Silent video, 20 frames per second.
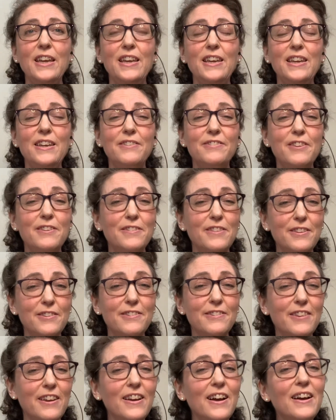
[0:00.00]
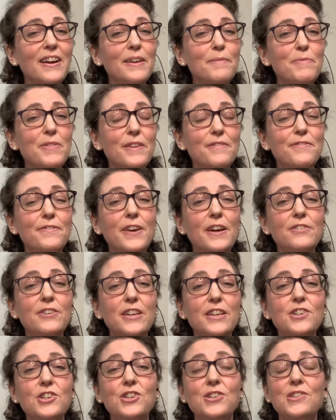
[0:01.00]
It's at this time that
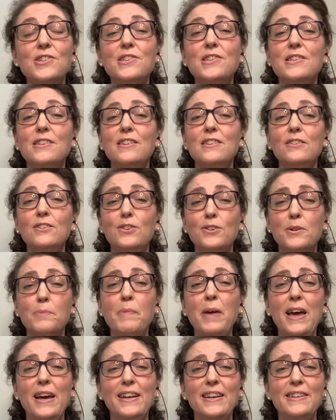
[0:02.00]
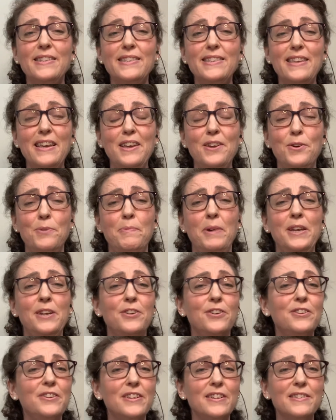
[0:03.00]
foundations look back and say, oh my
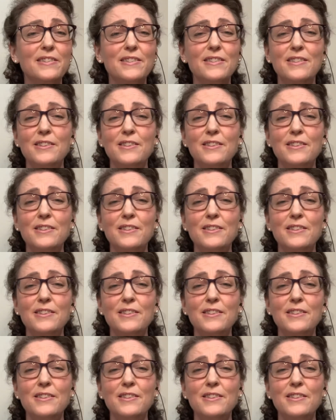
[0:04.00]
goodness,